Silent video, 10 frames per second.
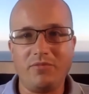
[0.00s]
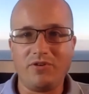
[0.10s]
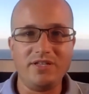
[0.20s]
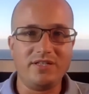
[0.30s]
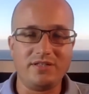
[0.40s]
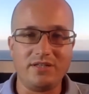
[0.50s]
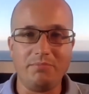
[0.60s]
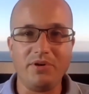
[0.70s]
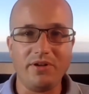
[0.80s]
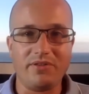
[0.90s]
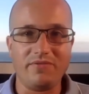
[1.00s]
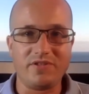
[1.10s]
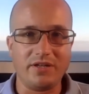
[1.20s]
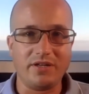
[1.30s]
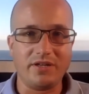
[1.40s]
created the birth of
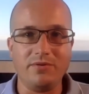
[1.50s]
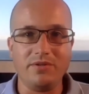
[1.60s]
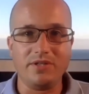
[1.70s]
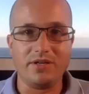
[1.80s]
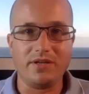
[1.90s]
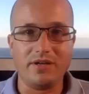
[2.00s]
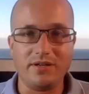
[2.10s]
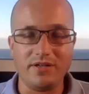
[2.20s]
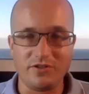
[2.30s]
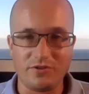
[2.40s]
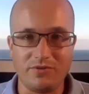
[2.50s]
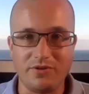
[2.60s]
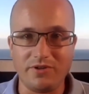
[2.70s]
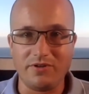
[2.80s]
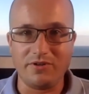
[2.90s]
something called an initial
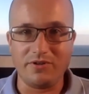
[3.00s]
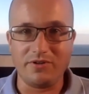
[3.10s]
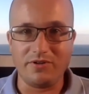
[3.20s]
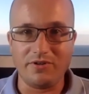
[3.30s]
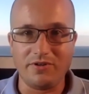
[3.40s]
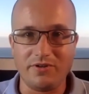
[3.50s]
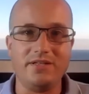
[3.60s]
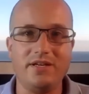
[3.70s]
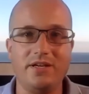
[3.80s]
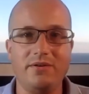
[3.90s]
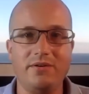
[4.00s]
coin offering, an ICO.